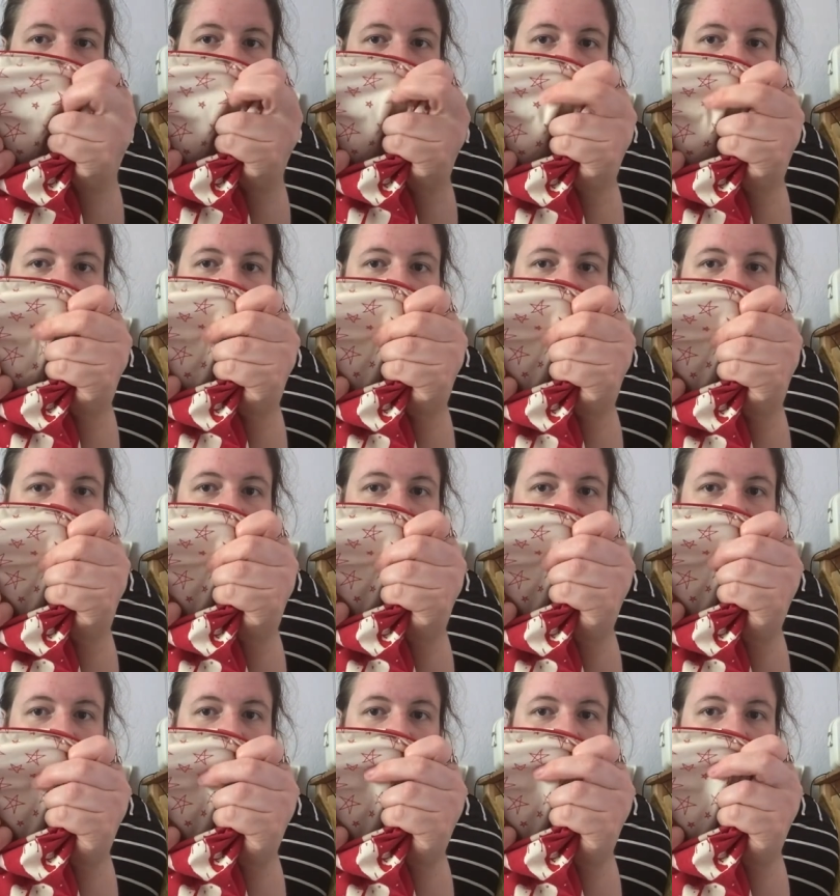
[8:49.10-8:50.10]

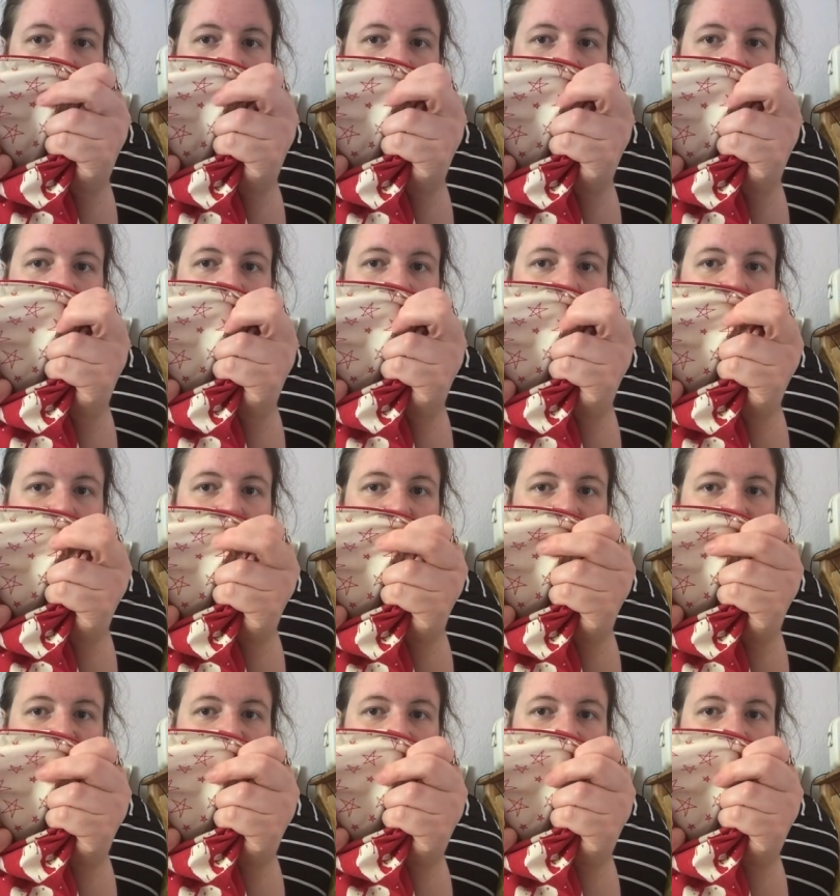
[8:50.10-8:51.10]
this uh, cream
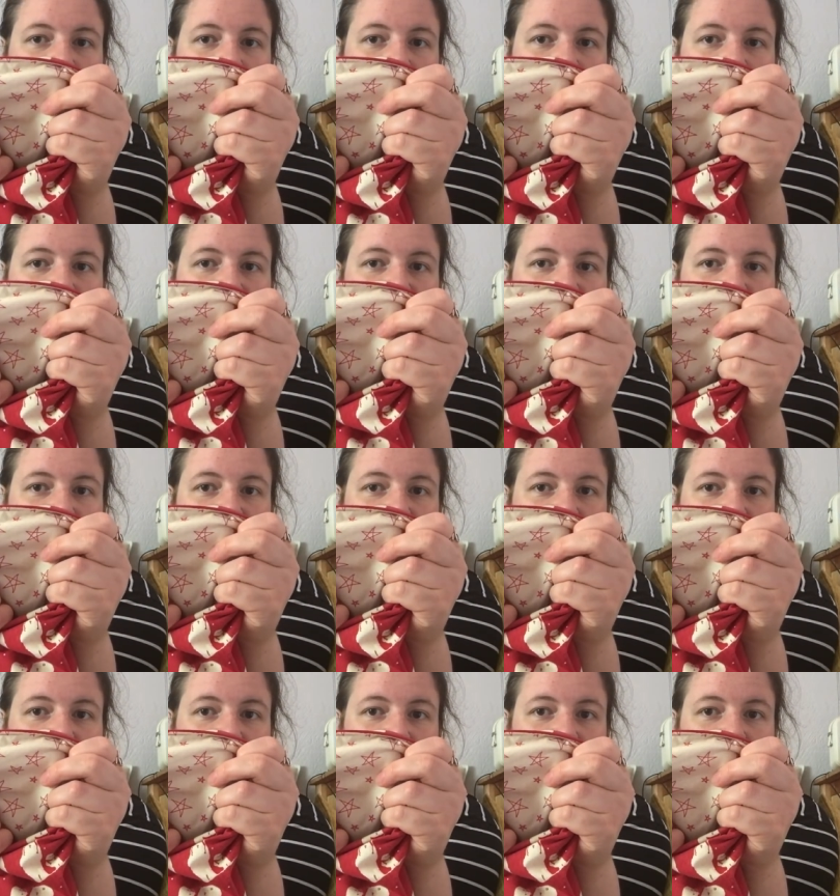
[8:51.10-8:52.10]
fabric with red
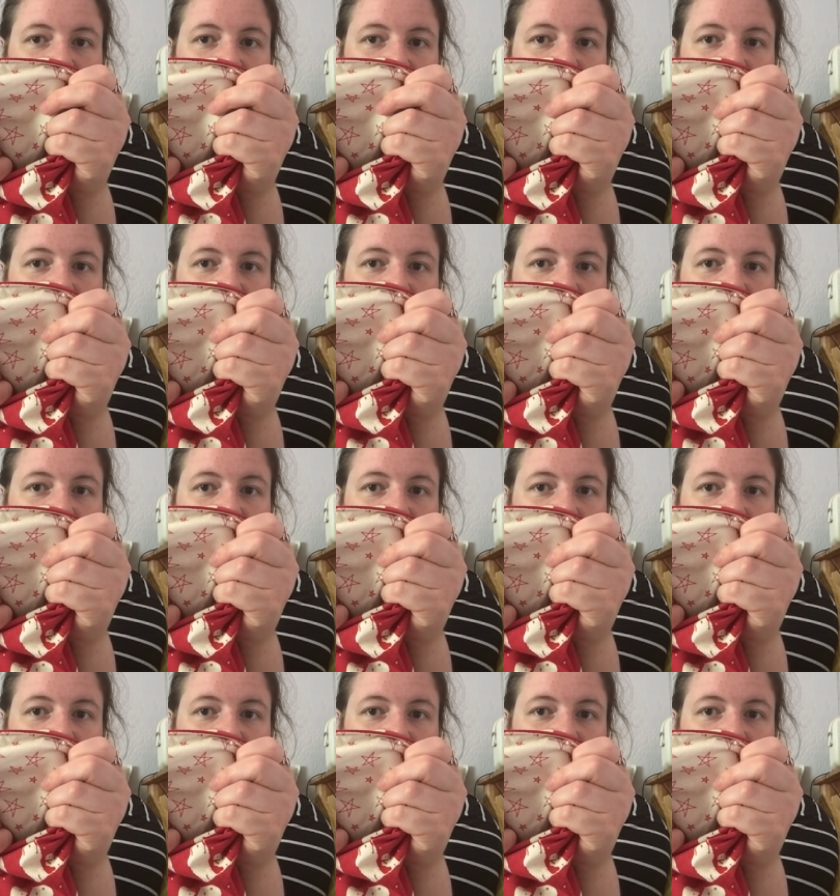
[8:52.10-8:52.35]
stars.